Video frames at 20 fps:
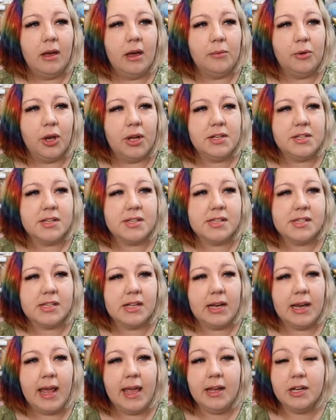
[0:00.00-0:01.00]
I'm going to
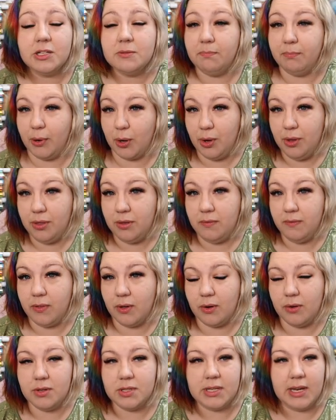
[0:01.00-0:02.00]
select both of
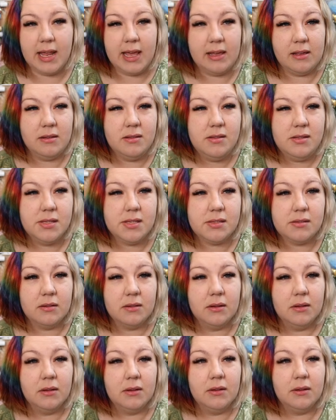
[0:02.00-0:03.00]
those layers.
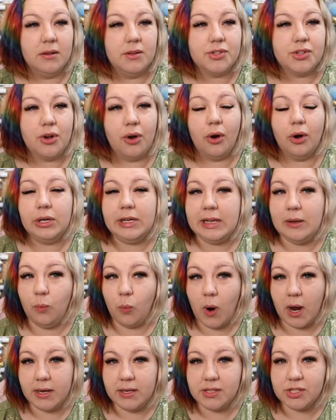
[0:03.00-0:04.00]
So only
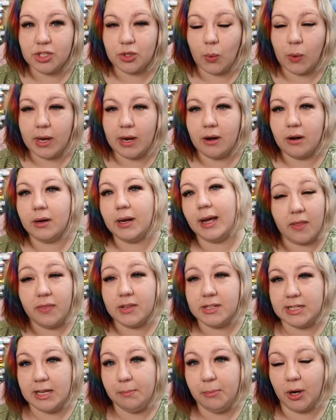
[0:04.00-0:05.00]
one square and the
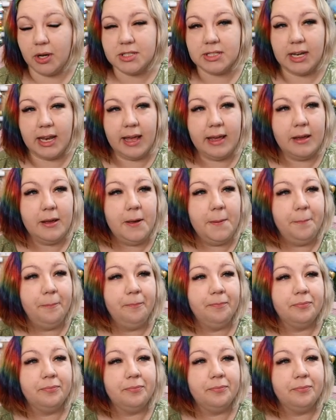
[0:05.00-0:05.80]
deboss layer.